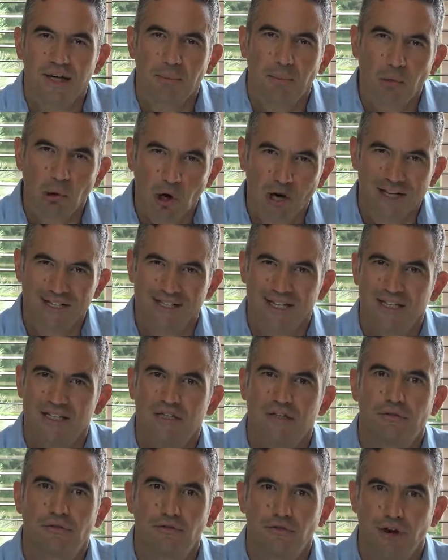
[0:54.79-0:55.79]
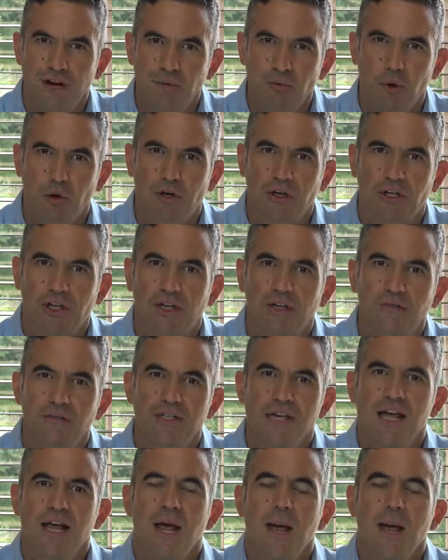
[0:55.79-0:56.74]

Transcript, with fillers: a process and a framework gives,